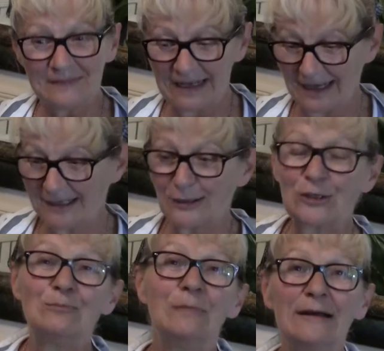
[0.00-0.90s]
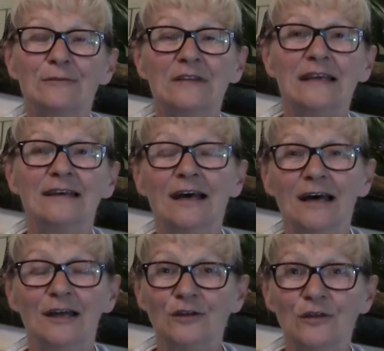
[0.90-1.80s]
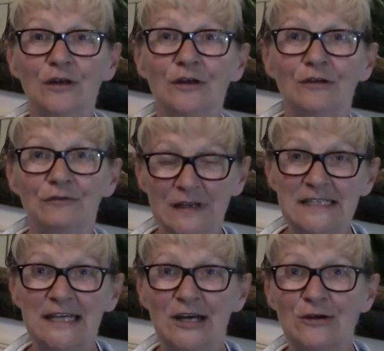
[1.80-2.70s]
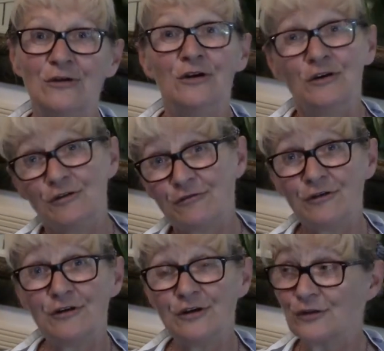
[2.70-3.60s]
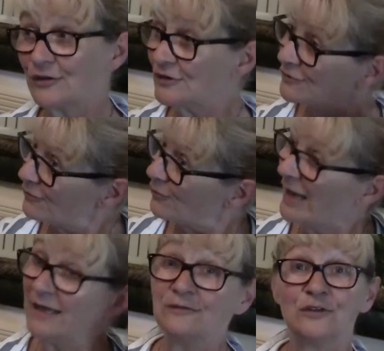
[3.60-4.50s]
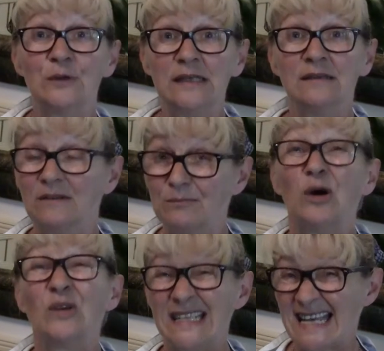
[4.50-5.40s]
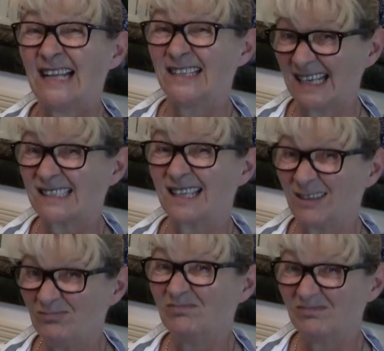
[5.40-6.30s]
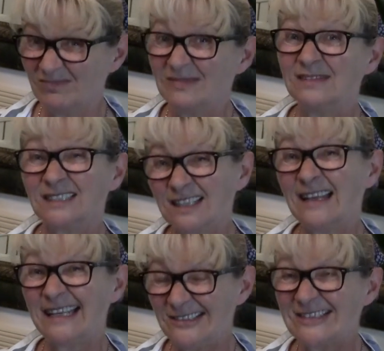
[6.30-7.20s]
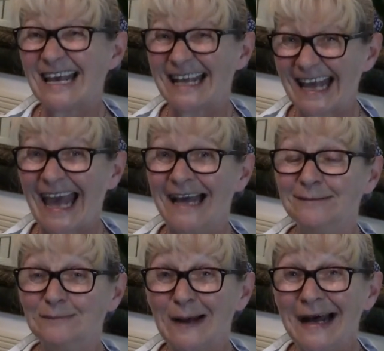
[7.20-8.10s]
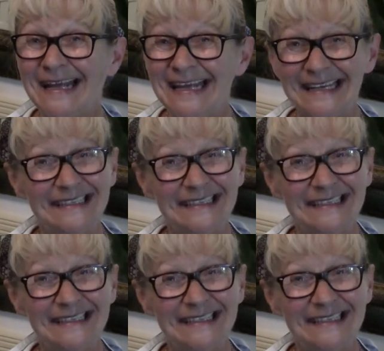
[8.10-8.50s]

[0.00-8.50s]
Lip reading: and I'll come back with you another video for another way of doing ponytail next time. Till then, you take care. Bye.